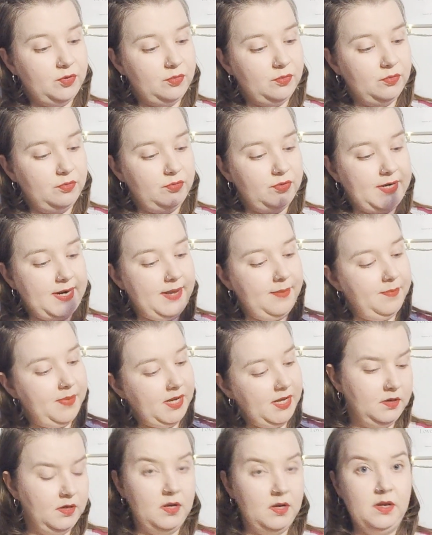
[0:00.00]
rib.
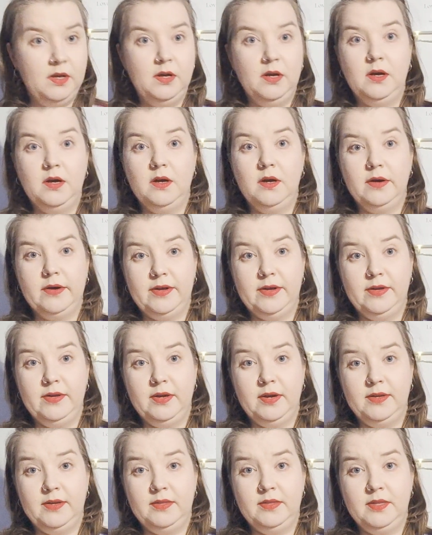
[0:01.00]

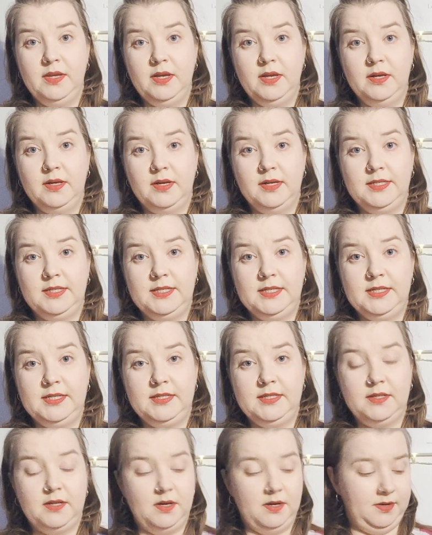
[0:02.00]
I think I
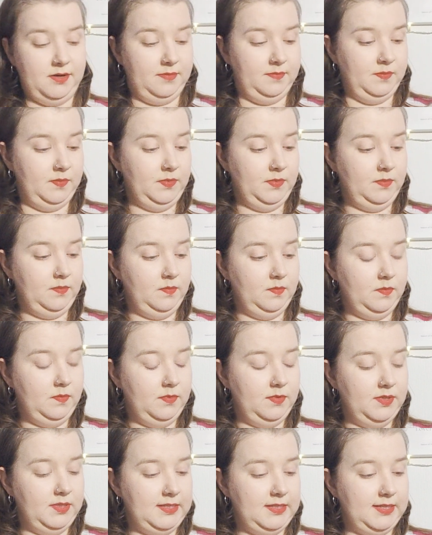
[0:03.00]
did
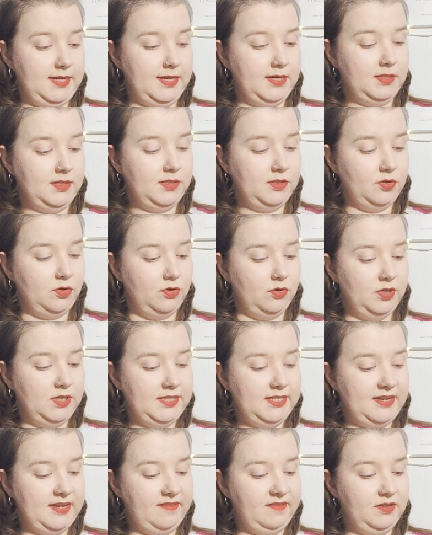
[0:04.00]
6 or
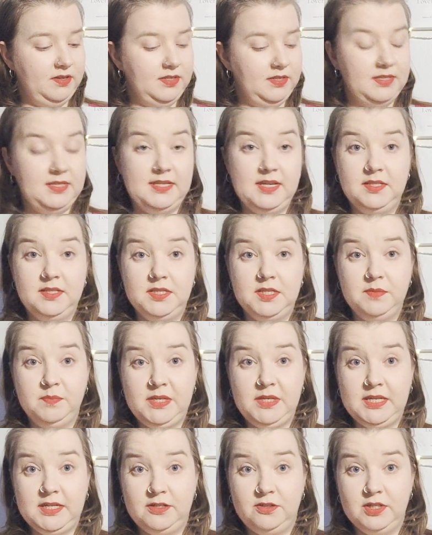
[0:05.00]
7
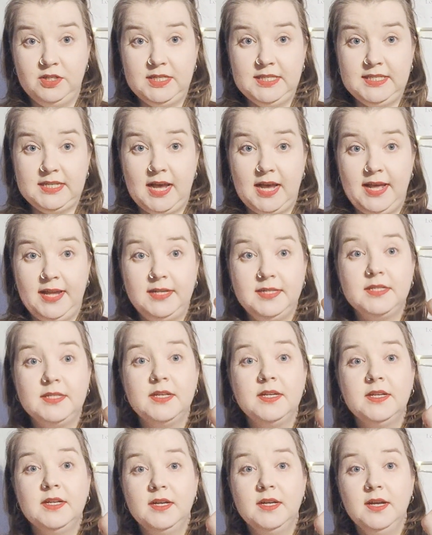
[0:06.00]
centimeters, and
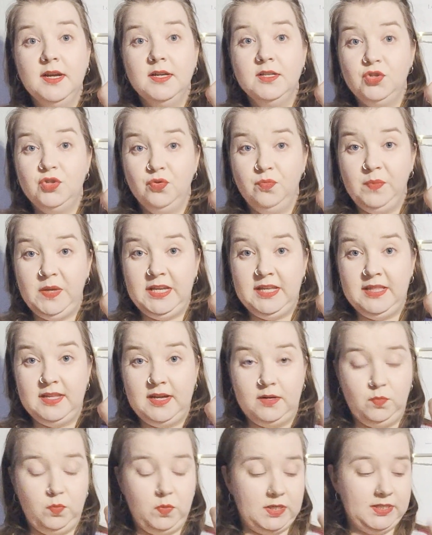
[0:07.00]
to me
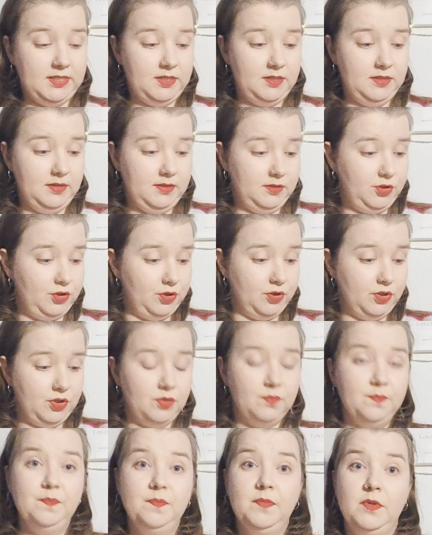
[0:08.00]
that was
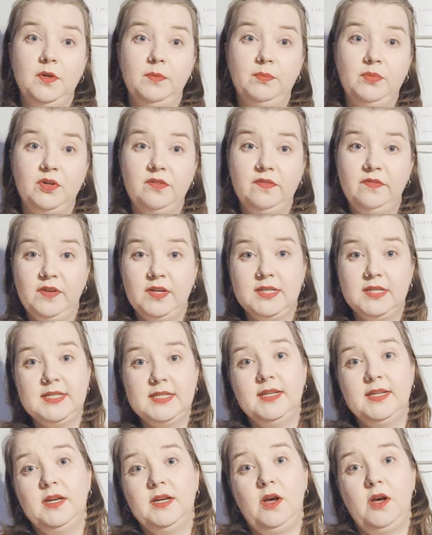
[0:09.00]
just the
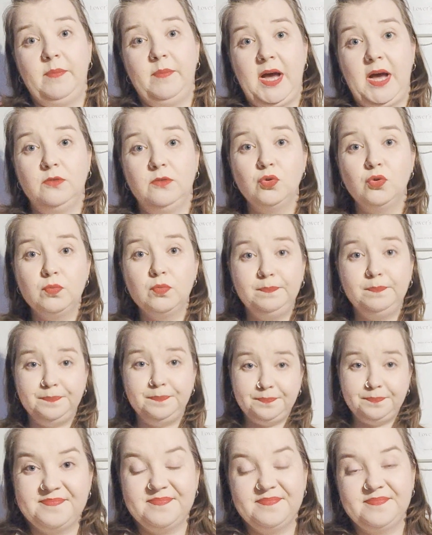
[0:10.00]
perfect amount.
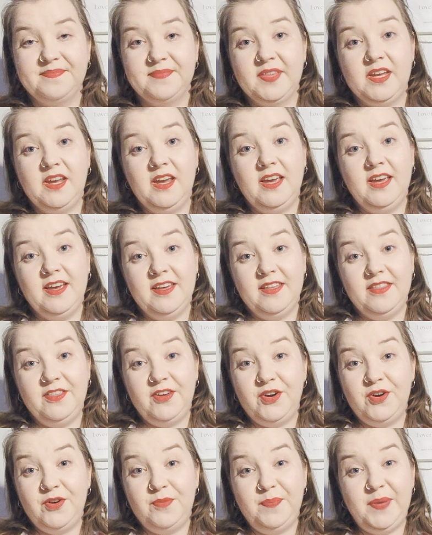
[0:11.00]

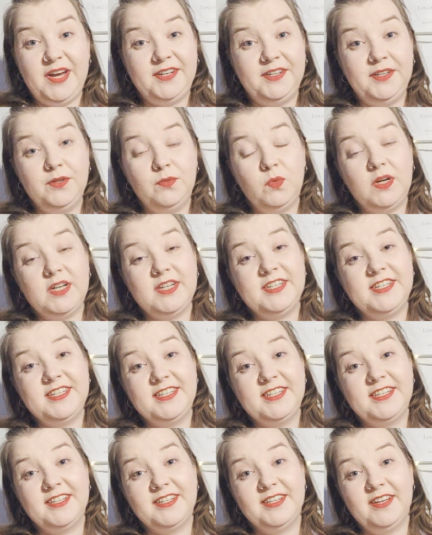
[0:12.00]
The pattern
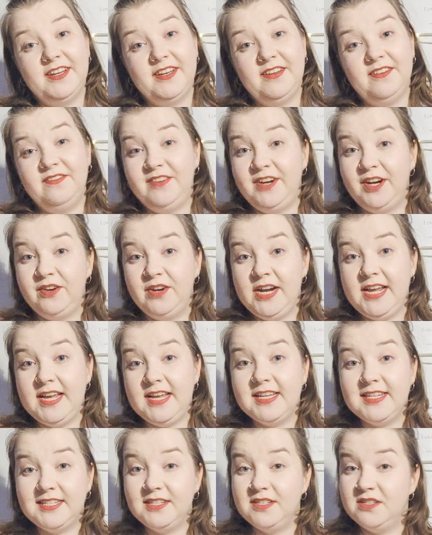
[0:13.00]
was very
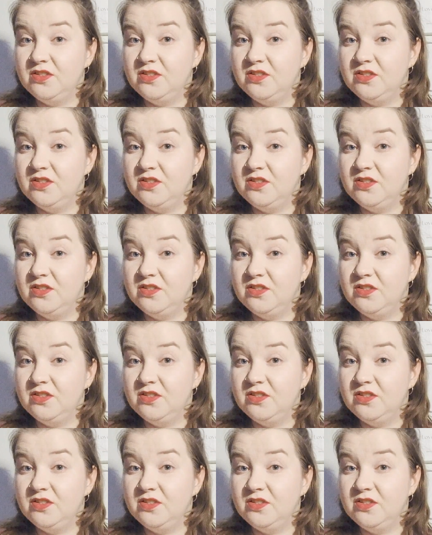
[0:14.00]
easy